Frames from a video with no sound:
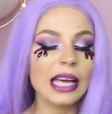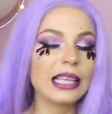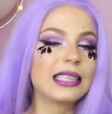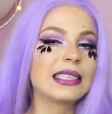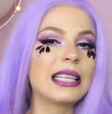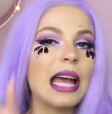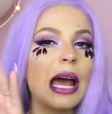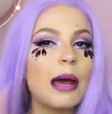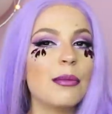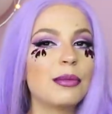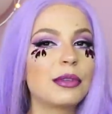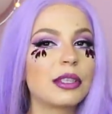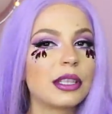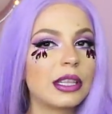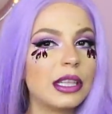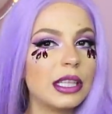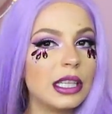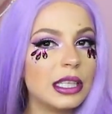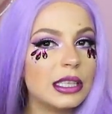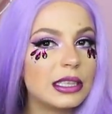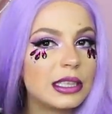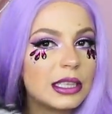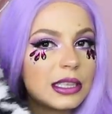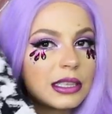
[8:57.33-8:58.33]
Except
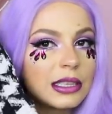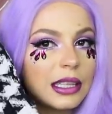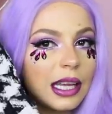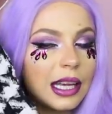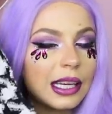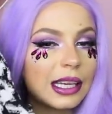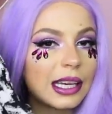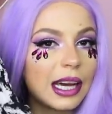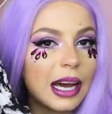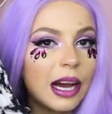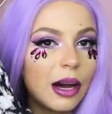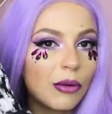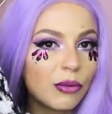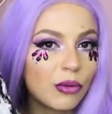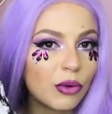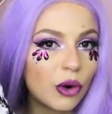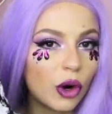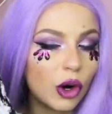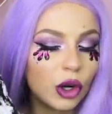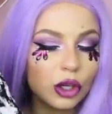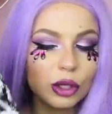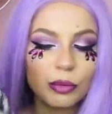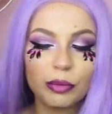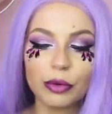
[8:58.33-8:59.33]
this is like
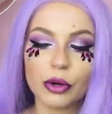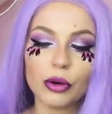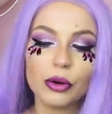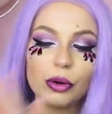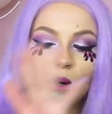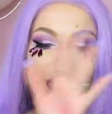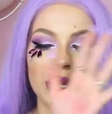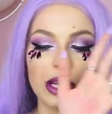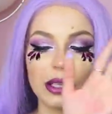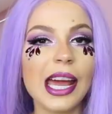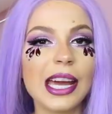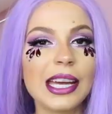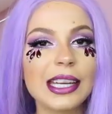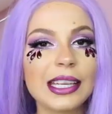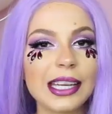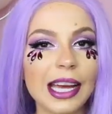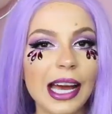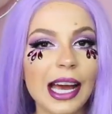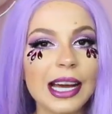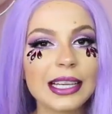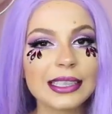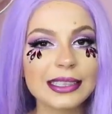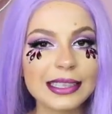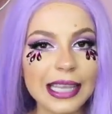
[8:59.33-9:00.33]
affordable and
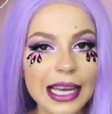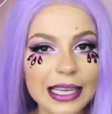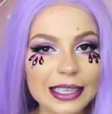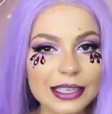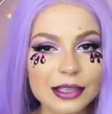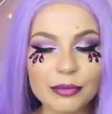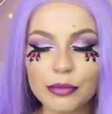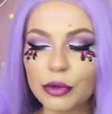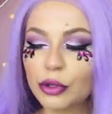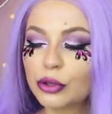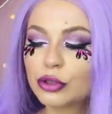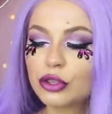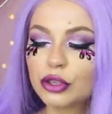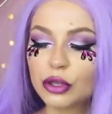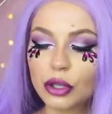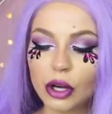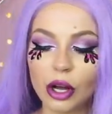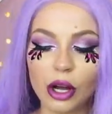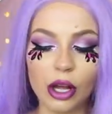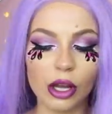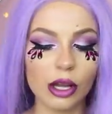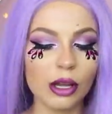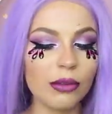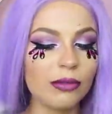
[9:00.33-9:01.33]
accessible to
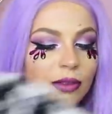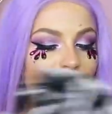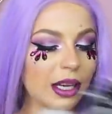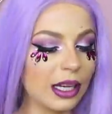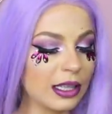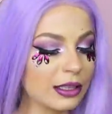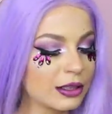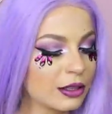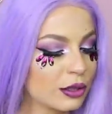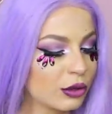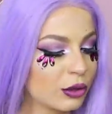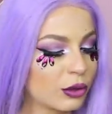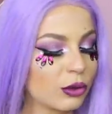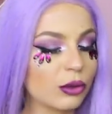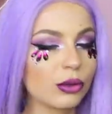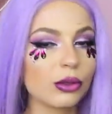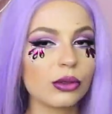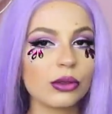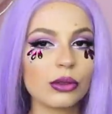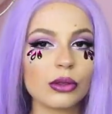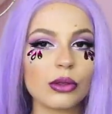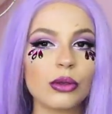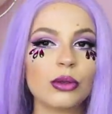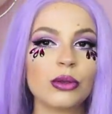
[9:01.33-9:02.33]
all of us
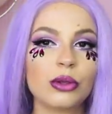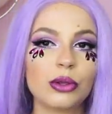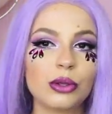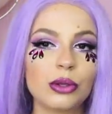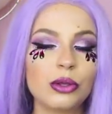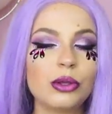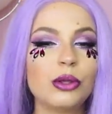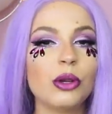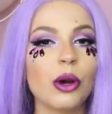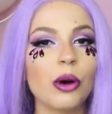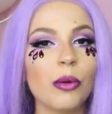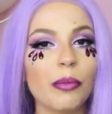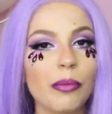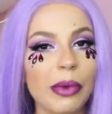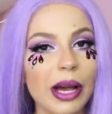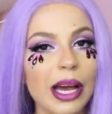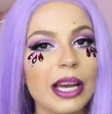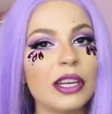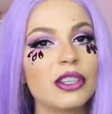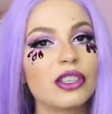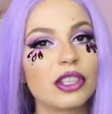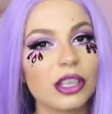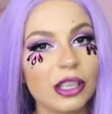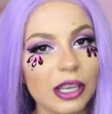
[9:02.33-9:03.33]
who, who don't
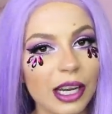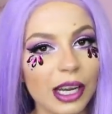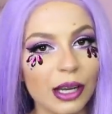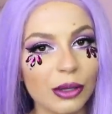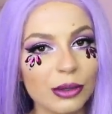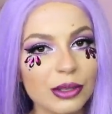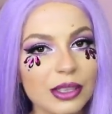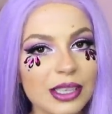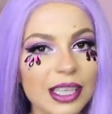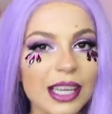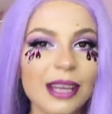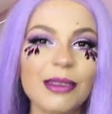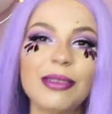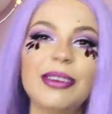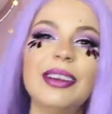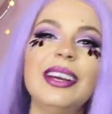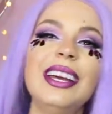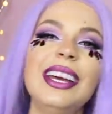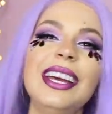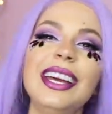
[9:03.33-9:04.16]
buy Chanel stuff.